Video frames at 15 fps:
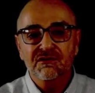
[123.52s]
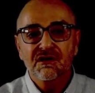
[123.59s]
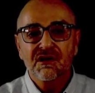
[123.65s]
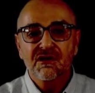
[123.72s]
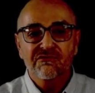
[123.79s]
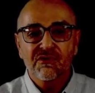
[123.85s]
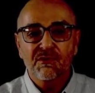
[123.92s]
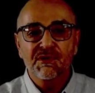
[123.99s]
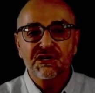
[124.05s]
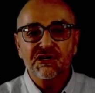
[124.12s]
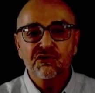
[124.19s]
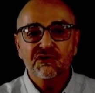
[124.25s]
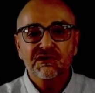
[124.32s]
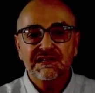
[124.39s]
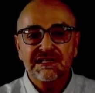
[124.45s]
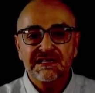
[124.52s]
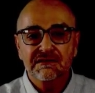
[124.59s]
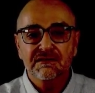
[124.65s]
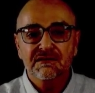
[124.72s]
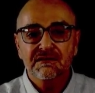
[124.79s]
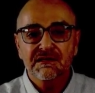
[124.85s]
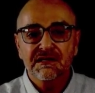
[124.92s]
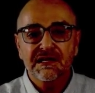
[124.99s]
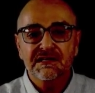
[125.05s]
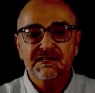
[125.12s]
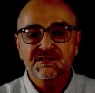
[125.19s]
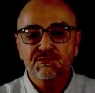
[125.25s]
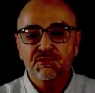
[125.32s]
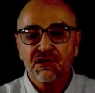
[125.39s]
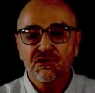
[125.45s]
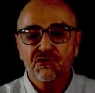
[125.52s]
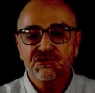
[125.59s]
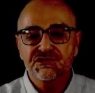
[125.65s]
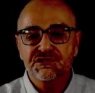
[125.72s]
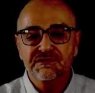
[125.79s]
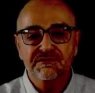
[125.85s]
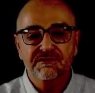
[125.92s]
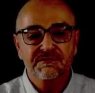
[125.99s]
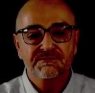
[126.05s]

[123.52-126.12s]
from a nuclear explosion.